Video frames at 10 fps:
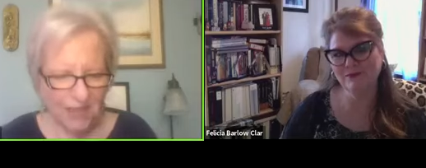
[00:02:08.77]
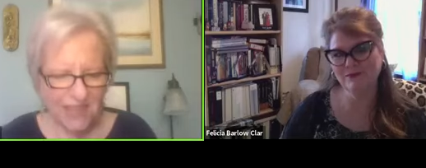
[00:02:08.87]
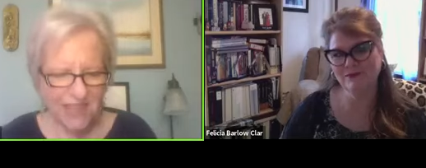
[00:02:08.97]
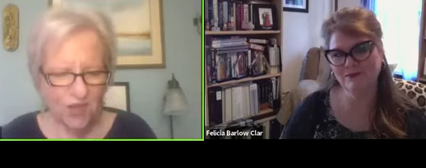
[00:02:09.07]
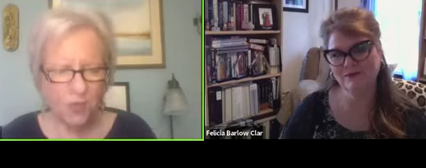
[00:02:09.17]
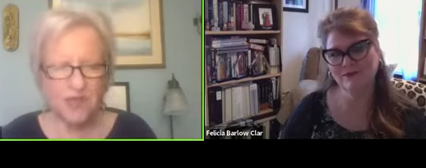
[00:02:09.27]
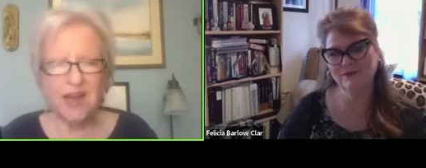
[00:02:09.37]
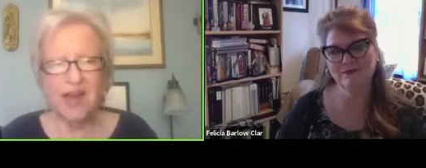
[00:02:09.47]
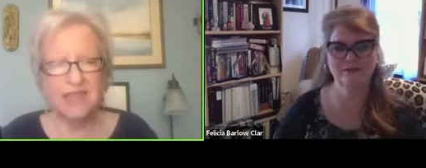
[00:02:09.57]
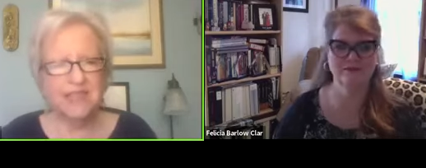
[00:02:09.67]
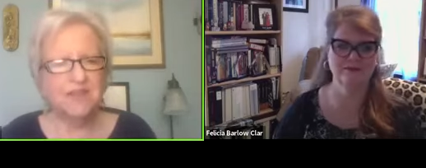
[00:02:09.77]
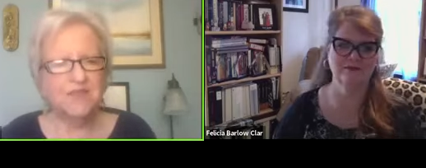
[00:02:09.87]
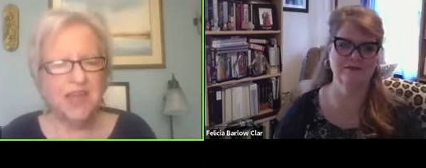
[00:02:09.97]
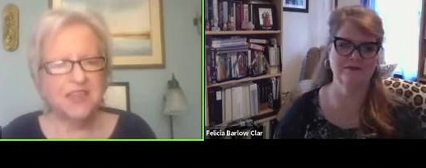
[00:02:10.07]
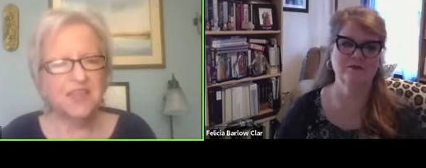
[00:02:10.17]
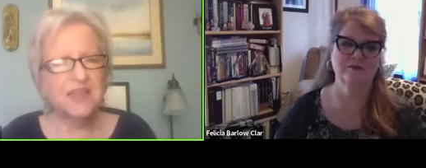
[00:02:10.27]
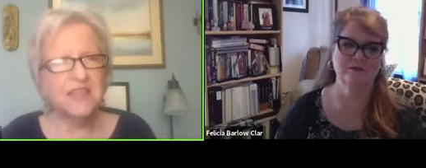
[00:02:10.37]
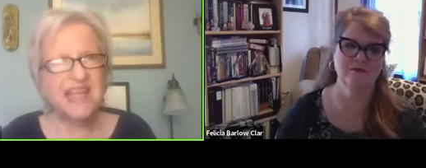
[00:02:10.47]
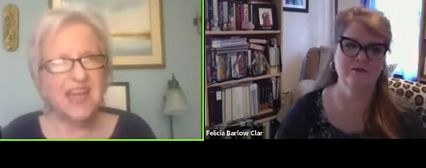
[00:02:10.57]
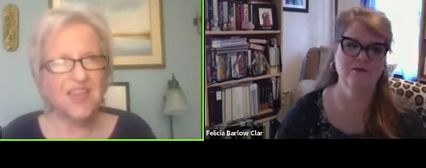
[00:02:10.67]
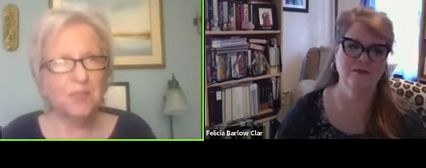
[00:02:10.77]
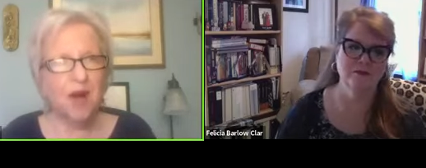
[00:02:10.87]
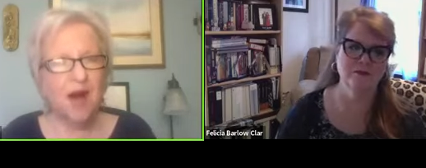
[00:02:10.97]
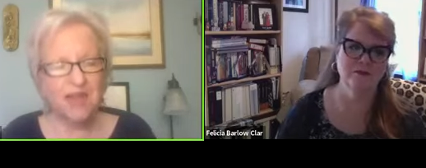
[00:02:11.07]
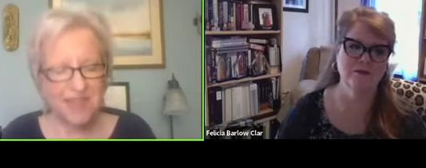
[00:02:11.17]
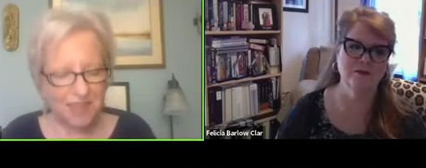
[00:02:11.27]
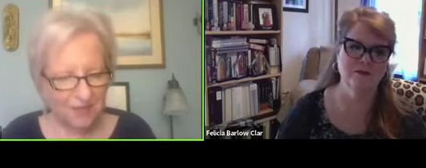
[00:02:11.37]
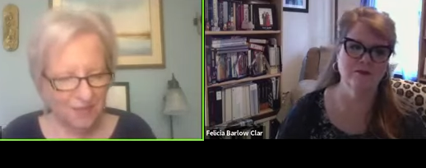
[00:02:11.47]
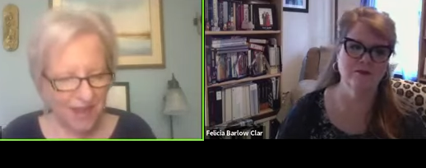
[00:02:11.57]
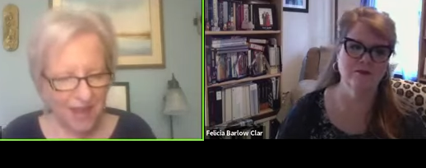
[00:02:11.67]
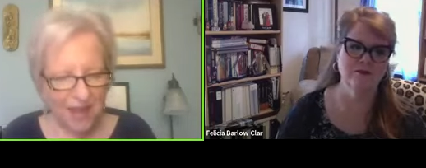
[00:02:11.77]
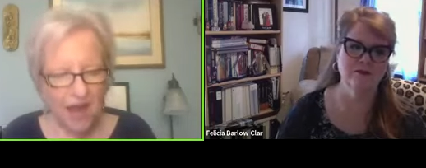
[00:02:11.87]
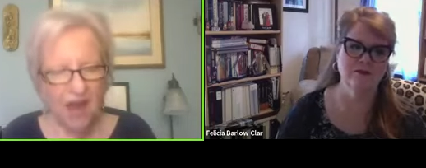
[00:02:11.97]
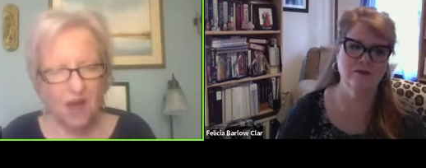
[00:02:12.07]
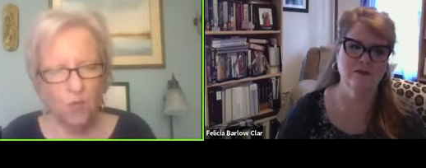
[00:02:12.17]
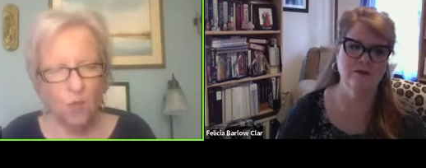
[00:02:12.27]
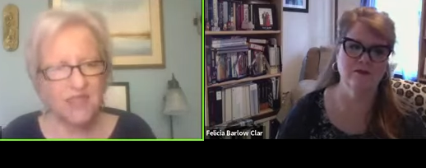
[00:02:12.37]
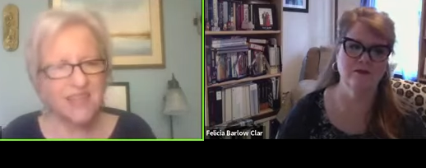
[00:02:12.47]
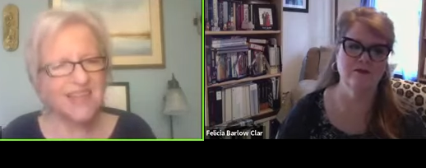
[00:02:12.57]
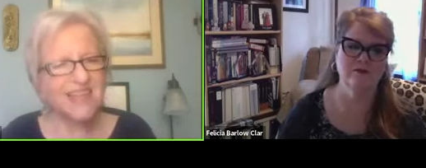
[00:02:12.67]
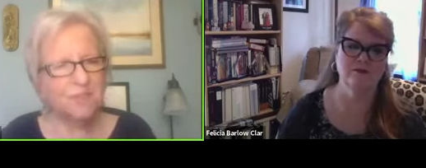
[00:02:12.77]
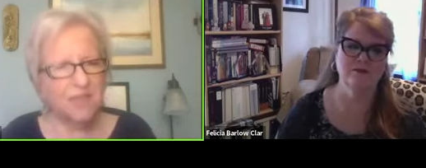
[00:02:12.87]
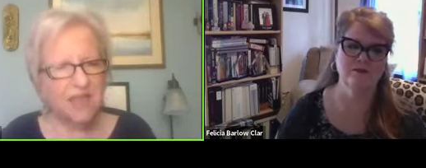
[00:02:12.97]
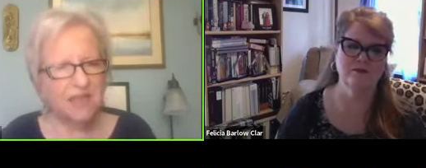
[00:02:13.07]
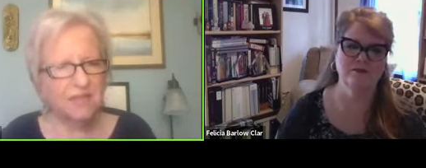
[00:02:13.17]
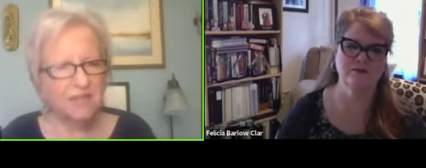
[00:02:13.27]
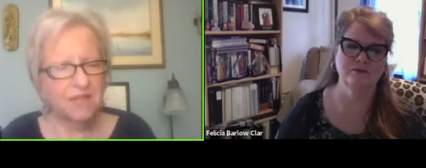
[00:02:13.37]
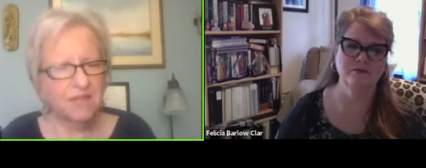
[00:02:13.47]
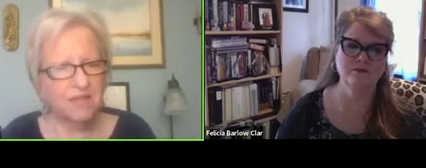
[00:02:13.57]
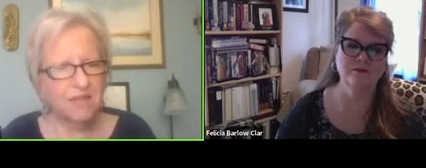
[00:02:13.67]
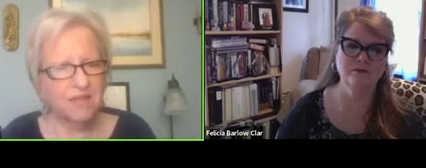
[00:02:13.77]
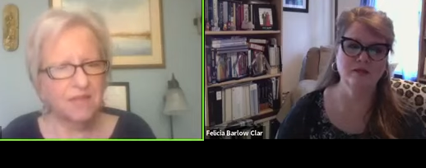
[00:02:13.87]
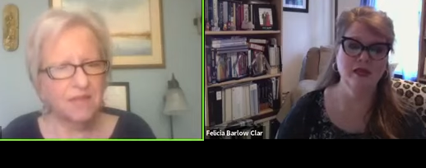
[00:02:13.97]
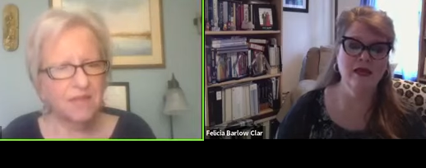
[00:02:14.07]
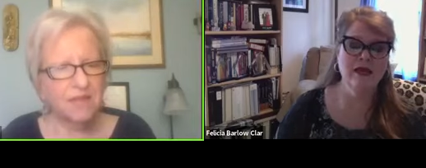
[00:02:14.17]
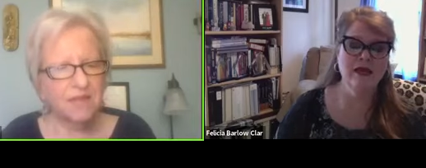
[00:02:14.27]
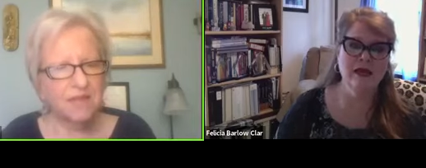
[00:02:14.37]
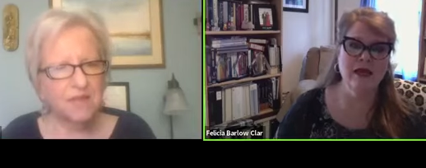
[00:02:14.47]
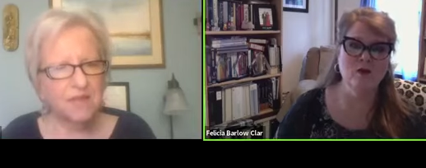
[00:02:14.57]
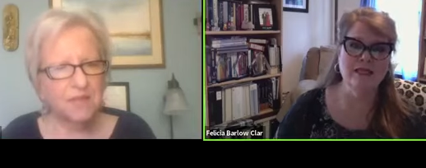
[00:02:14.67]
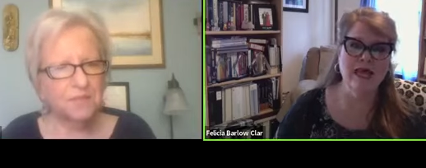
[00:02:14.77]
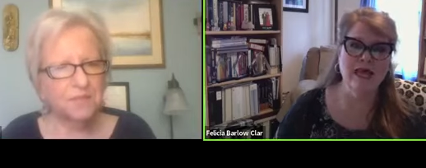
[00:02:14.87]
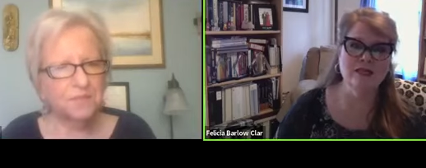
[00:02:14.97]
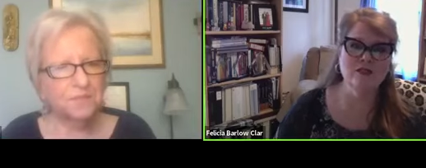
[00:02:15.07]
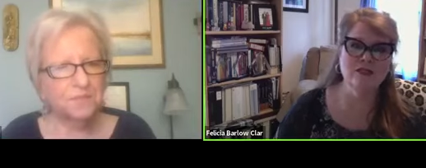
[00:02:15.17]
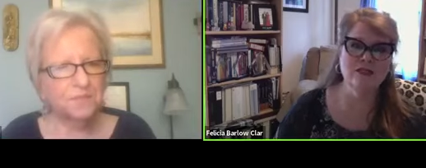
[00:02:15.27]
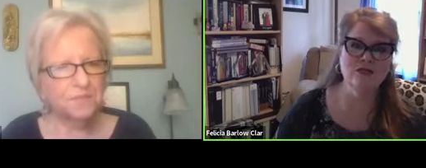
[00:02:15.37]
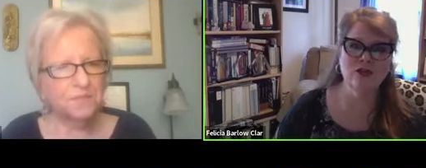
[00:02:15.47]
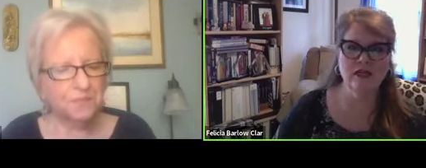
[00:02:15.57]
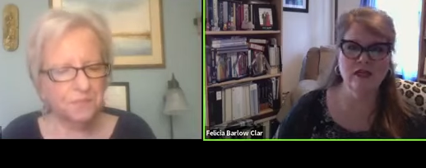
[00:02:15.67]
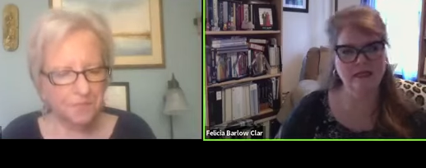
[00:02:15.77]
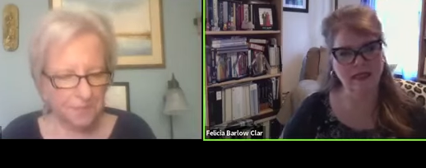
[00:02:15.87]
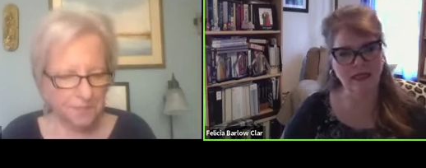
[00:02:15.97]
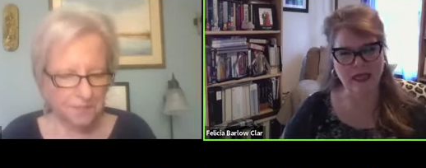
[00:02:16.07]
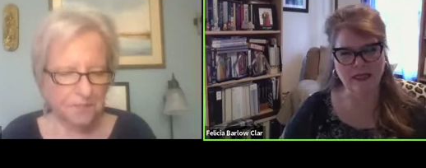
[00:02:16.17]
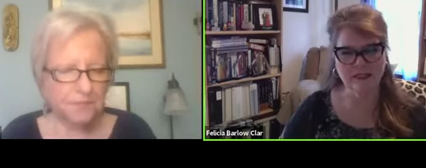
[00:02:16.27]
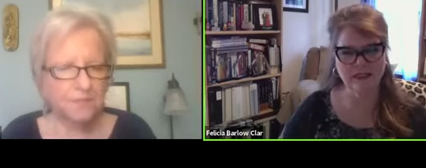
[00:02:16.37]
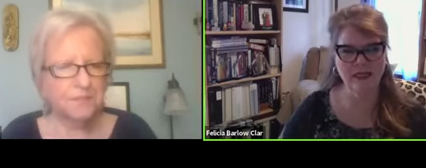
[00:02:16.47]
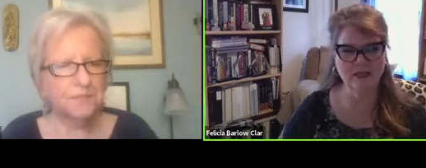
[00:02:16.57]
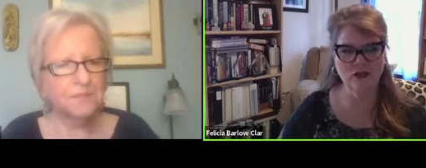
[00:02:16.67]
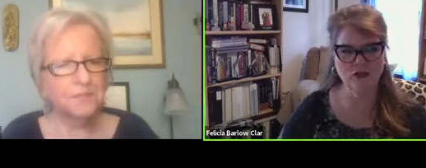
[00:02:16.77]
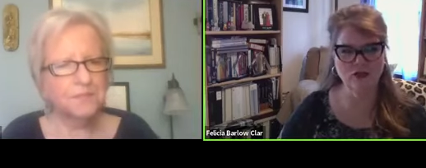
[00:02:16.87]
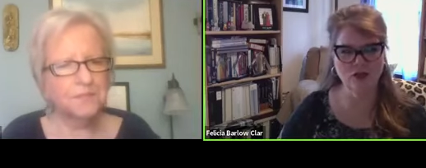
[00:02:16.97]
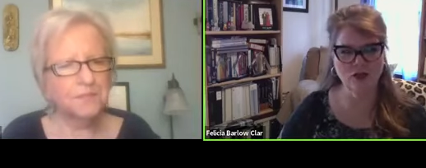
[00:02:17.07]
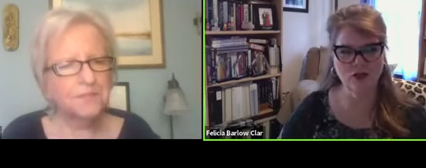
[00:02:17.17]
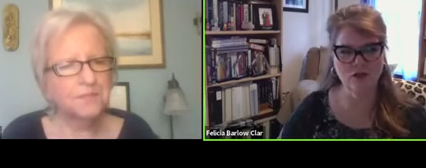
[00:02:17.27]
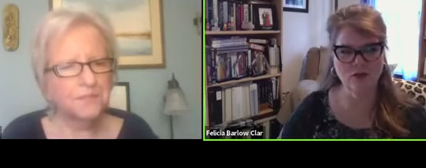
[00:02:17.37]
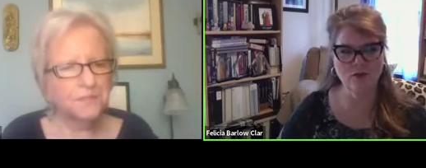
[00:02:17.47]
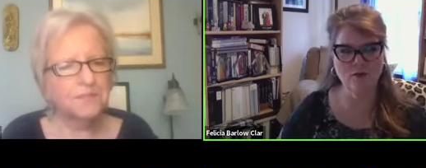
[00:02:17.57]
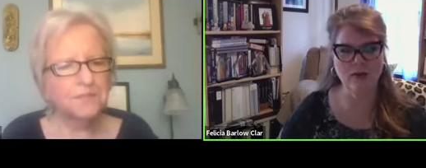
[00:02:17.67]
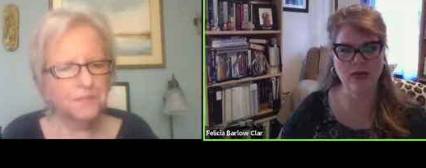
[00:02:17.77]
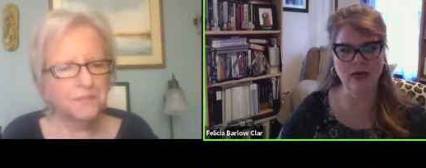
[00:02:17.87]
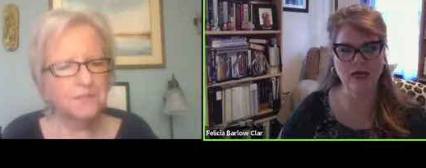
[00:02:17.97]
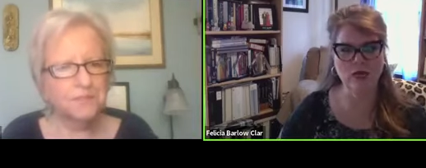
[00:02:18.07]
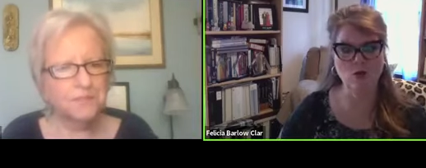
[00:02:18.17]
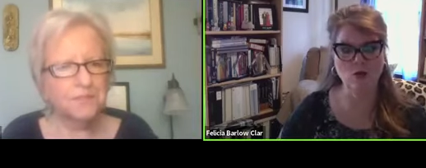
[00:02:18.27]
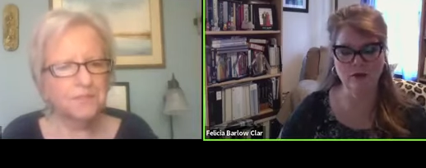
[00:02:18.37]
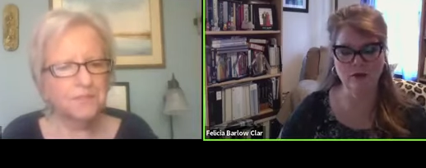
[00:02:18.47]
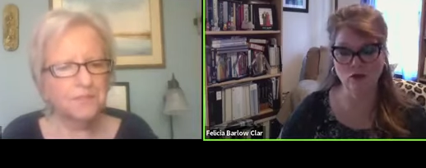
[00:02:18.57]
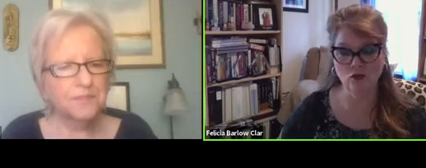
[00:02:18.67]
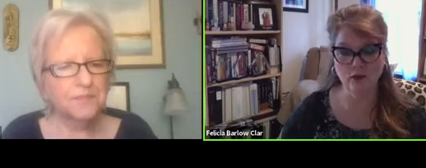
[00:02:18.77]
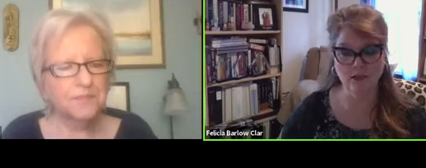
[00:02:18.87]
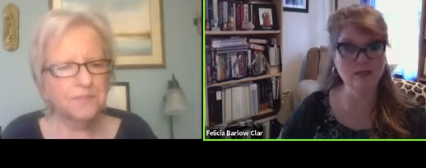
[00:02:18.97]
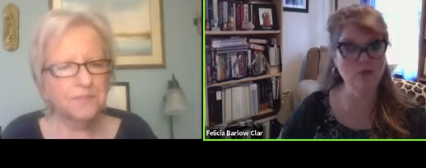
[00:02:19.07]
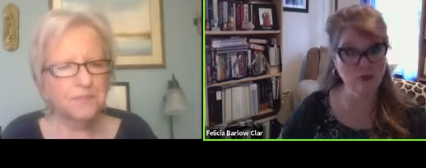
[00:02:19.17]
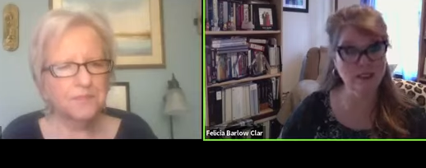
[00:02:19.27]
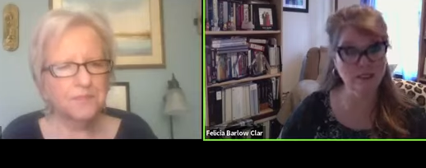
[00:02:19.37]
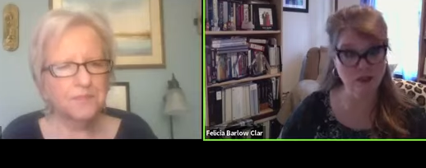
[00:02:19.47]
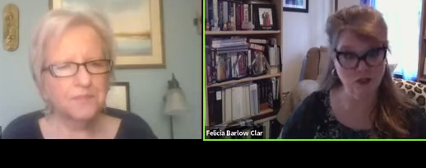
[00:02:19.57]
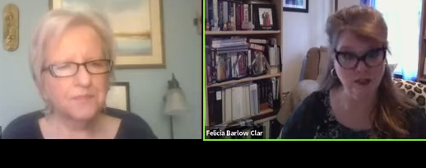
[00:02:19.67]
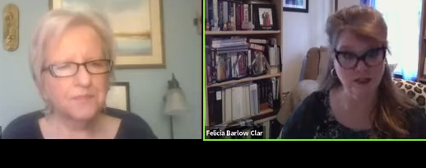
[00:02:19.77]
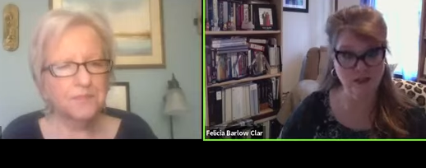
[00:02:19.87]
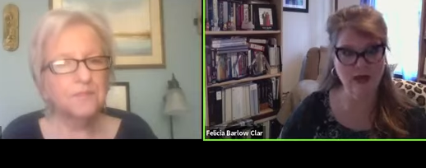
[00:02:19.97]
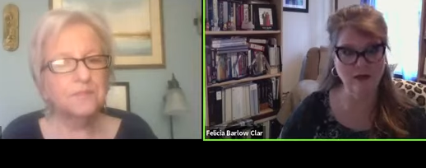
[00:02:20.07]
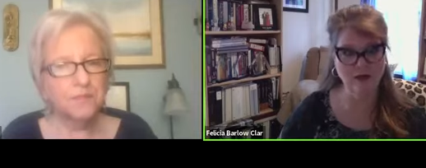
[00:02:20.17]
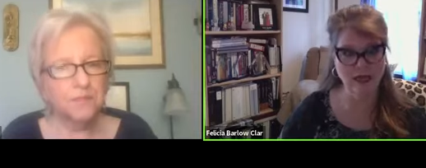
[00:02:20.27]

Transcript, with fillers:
Speaker 1: let's start with that idea of death death positive. Uh, what does it mean?
Speaker 2: It was actually started, I'd say, like eight to ten years ago by a woman who is a mortician out in